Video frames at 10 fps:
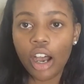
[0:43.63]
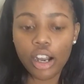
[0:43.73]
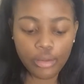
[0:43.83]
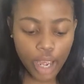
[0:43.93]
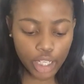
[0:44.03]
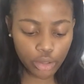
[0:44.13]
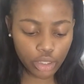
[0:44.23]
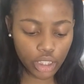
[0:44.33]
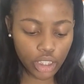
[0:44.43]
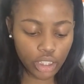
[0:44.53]
I
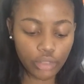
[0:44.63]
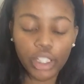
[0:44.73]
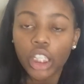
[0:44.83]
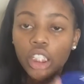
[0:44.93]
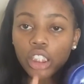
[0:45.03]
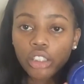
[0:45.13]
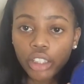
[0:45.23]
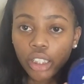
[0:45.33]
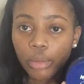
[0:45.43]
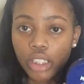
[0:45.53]
use the Nivea
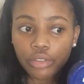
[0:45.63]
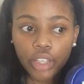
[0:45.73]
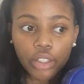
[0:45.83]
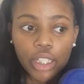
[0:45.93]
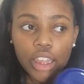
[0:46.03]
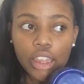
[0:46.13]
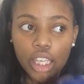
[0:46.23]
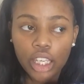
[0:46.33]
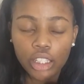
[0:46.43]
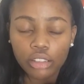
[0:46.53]
cream. It's a very
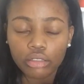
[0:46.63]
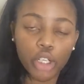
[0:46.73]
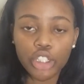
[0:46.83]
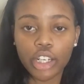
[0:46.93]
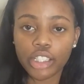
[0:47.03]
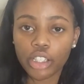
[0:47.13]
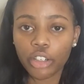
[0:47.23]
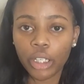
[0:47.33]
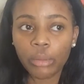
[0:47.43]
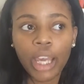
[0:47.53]
thick moisturizing
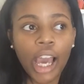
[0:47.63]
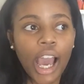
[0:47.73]
cream.